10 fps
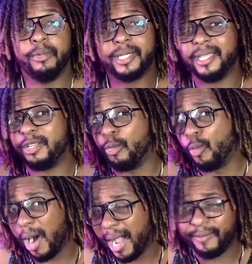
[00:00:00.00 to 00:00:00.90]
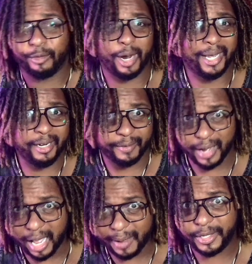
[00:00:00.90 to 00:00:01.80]
And with such a wide variety of
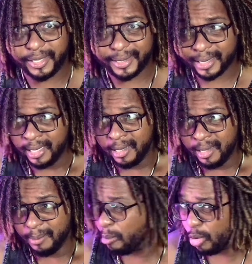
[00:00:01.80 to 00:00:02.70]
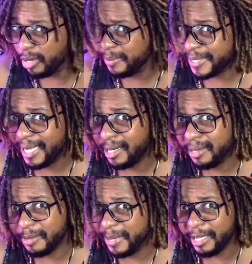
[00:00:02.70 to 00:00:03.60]
options, boredom's not
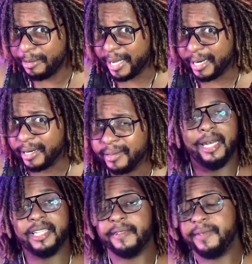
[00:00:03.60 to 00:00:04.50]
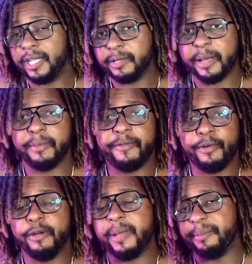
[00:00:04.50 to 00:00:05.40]
on the menu here. And as I've talked about
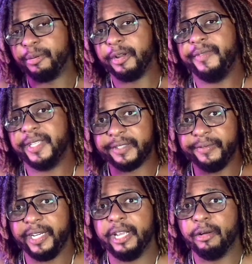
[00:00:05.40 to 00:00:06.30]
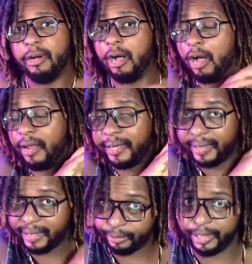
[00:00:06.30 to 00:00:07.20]
before in my previous video on
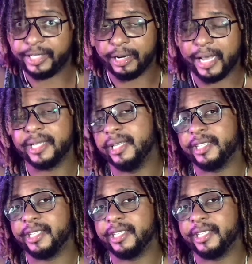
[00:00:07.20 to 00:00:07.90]
the Razer Axon